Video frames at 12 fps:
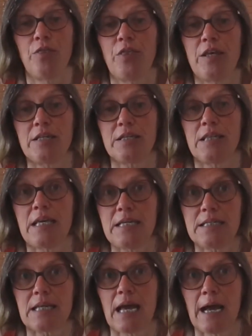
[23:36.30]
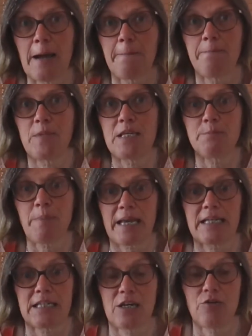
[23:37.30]
these
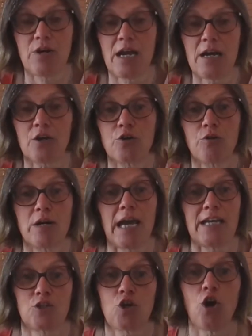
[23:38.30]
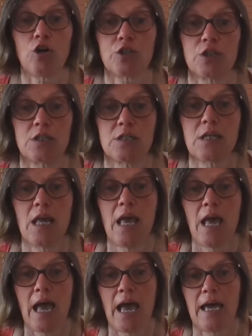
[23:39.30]
bacteria create toxins.
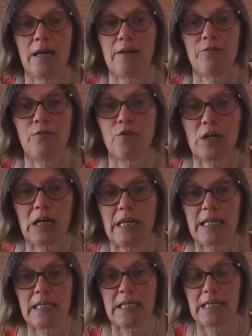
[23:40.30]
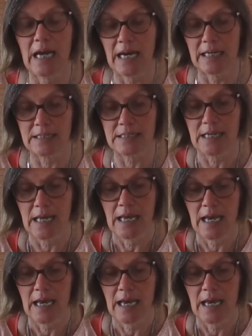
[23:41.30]
And if you've got a leaky gut,